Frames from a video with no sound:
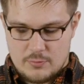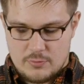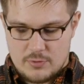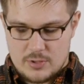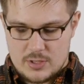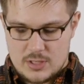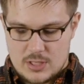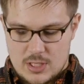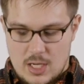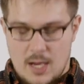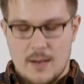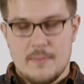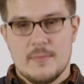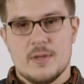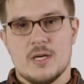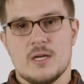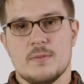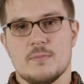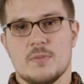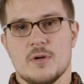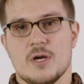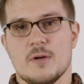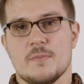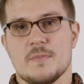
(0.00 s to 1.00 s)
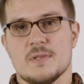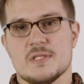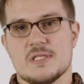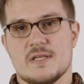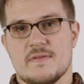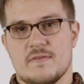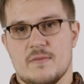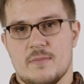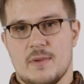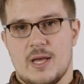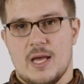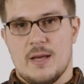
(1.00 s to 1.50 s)
predominant
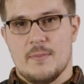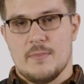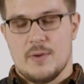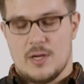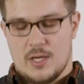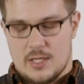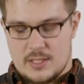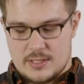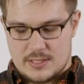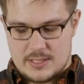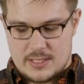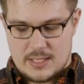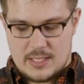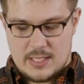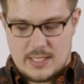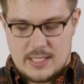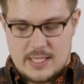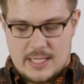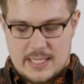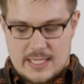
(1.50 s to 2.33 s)
purpose of a matte box